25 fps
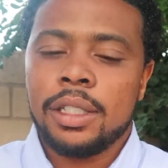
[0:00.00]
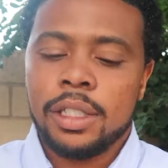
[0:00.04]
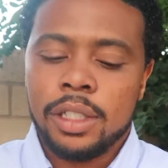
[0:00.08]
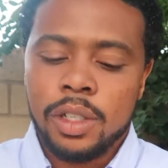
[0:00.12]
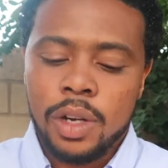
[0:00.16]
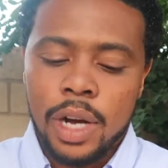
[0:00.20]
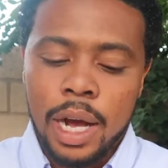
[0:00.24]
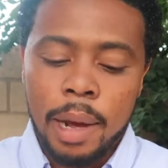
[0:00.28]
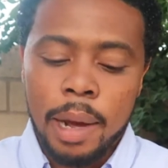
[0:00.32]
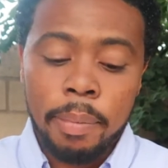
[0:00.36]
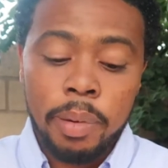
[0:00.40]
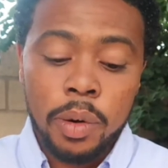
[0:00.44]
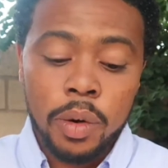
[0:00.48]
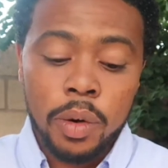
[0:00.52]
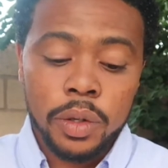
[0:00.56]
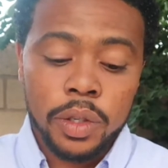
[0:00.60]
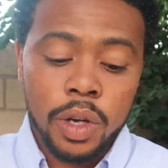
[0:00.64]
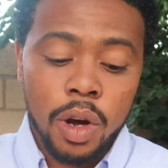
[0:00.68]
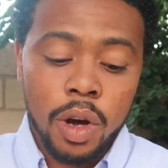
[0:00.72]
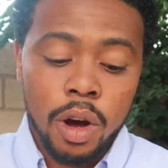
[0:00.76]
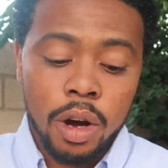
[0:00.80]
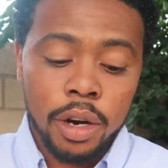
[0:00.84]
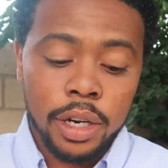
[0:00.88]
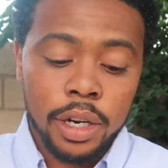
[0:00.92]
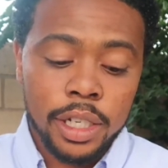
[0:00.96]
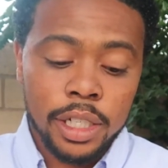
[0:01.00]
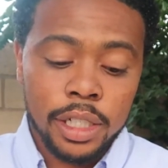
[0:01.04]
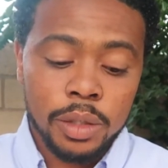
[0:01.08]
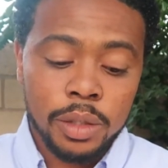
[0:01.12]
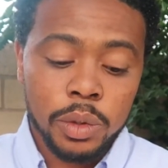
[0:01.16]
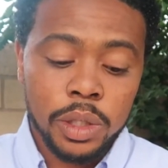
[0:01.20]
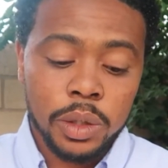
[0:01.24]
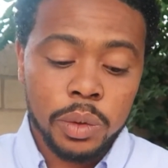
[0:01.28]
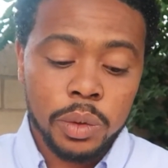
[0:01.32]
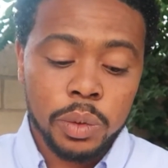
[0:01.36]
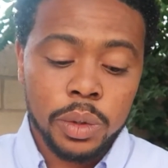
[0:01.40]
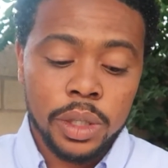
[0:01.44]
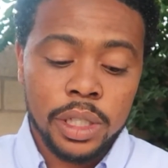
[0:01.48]
So I pulled August,
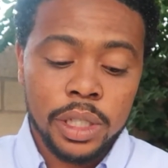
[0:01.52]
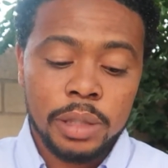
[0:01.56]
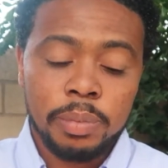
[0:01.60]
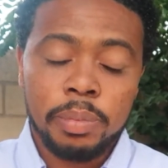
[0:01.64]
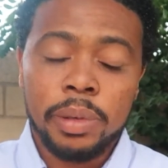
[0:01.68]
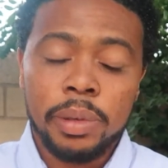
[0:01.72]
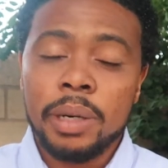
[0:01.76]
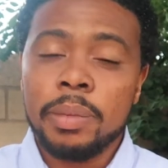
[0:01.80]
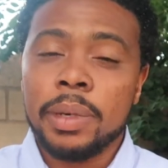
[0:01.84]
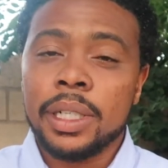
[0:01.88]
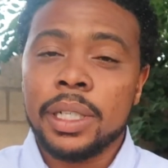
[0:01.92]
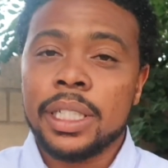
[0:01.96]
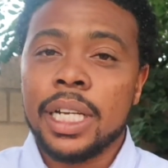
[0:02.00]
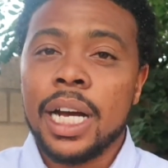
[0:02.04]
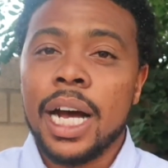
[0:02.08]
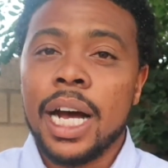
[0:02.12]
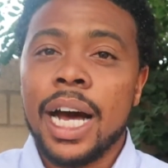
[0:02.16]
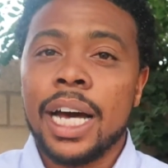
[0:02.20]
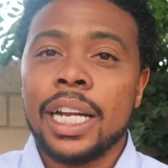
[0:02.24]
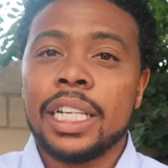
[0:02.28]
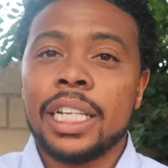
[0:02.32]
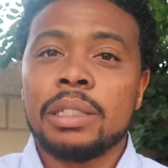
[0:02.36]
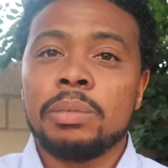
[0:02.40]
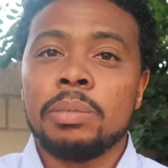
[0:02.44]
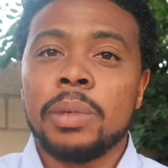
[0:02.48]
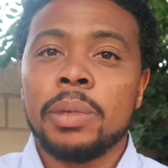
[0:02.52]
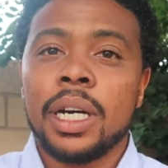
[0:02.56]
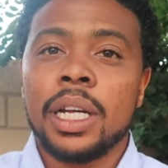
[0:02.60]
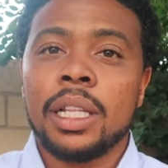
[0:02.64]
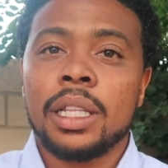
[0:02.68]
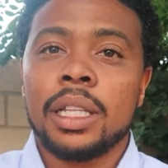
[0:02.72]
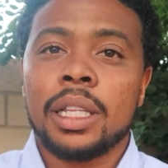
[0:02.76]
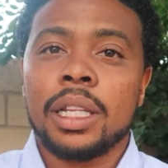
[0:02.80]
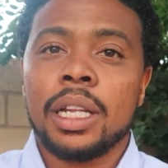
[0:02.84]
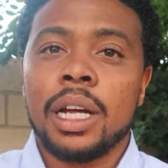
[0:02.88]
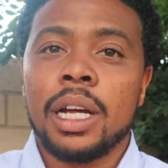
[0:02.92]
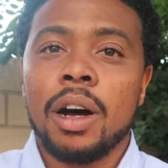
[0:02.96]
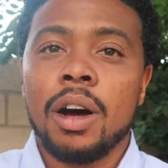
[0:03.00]
which was pretty much the hottest
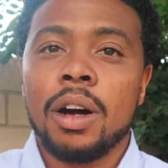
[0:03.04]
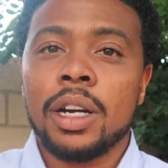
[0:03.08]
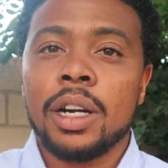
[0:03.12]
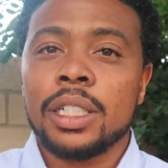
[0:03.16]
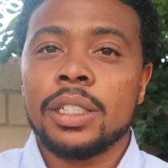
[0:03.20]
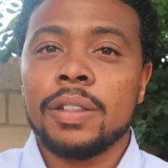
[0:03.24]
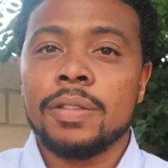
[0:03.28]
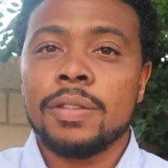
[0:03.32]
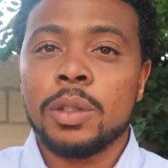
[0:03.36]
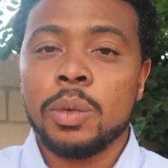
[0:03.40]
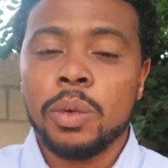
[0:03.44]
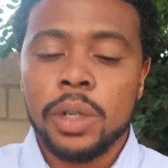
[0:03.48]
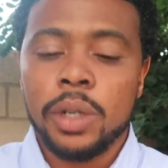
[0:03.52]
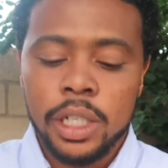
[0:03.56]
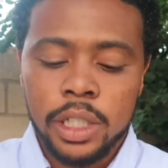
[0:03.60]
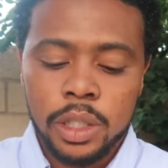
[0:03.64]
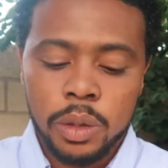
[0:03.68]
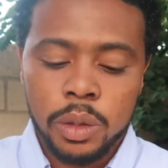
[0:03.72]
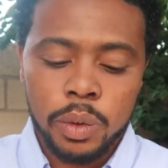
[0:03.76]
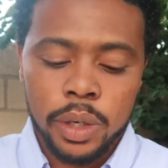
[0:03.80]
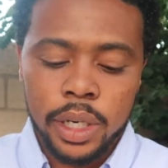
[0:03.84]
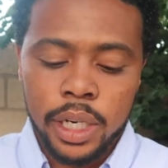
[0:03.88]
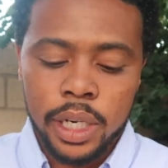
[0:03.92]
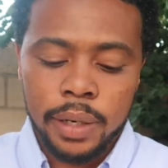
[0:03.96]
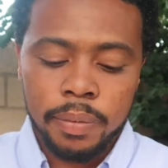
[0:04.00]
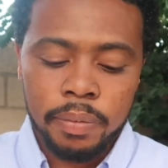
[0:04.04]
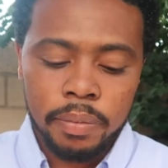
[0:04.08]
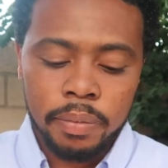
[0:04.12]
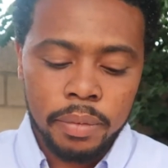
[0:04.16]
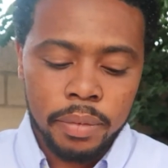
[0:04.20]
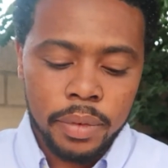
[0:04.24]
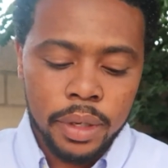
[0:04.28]
month, August of 2020.